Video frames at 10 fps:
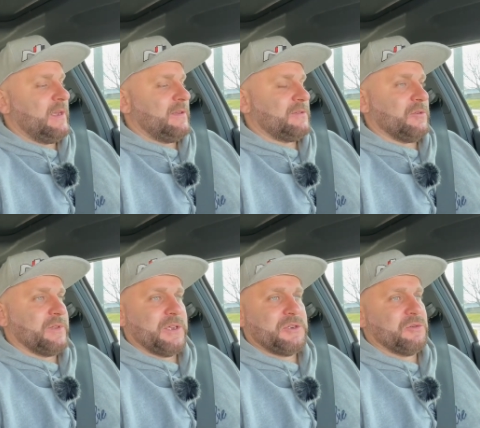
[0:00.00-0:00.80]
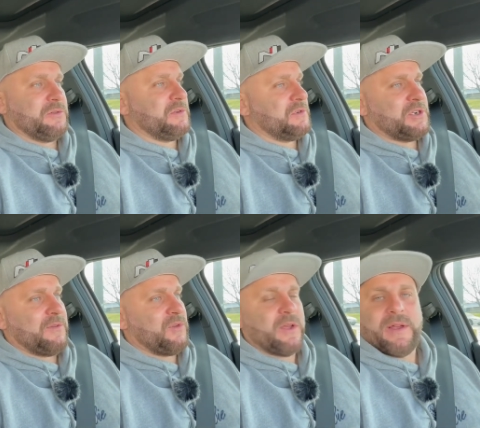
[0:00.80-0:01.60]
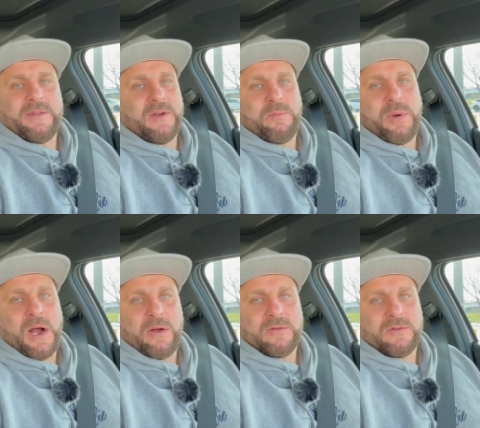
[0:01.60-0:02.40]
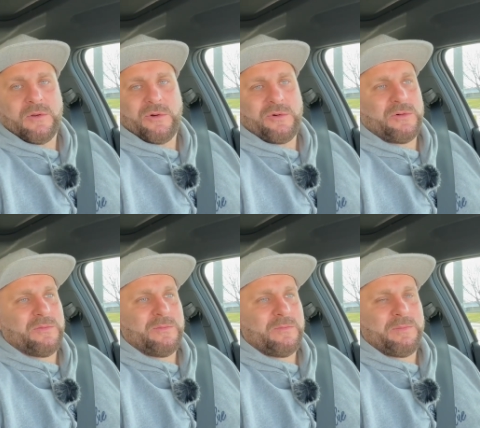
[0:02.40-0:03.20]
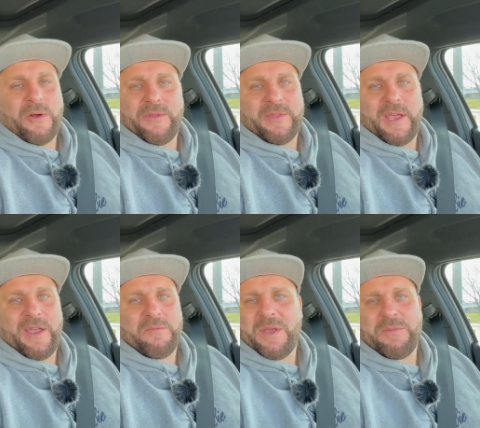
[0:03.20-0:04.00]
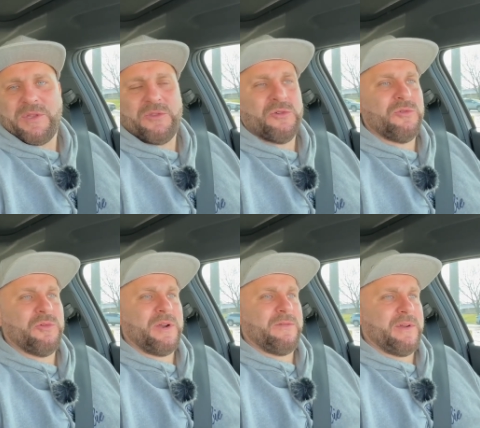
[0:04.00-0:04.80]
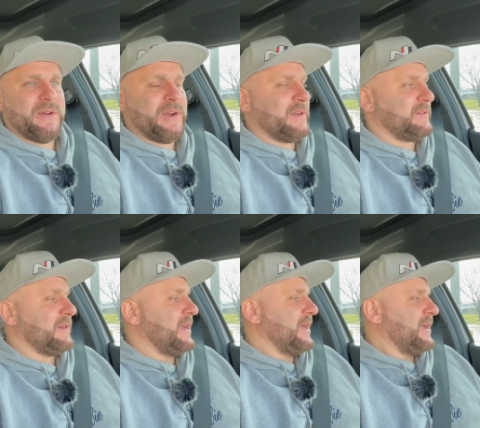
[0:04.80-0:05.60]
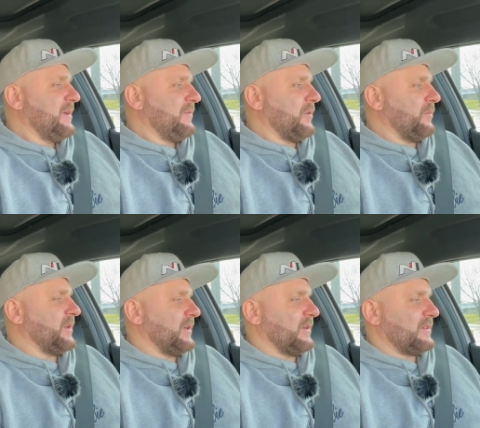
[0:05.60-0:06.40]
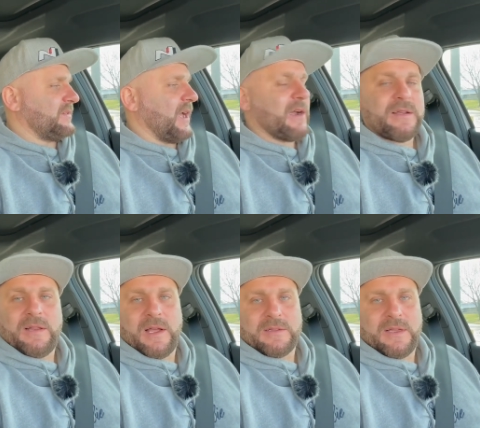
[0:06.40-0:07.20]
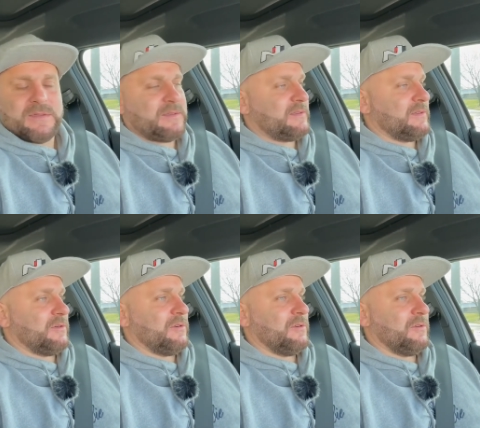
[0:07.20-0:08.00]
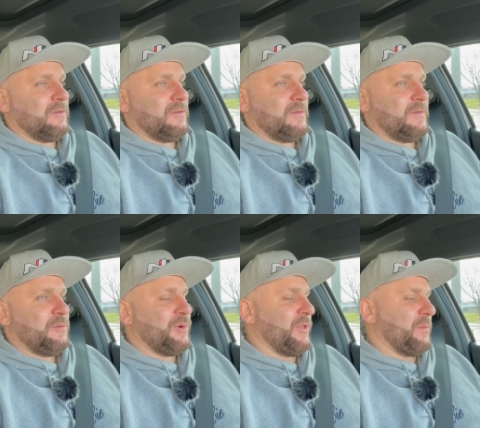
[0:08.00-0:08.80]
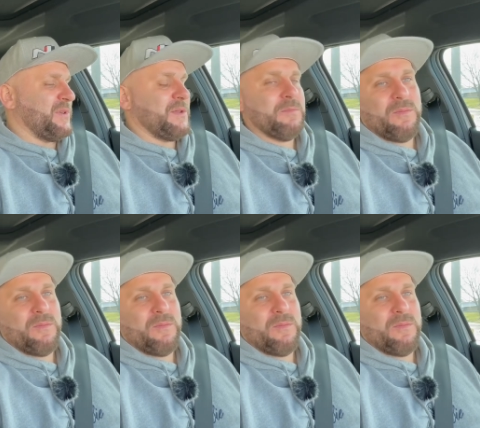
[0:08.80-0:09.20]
so they should shave you another pound or pound and a half, maybe 2, whatever it is, from the stock lug nuts. So we're gonna be,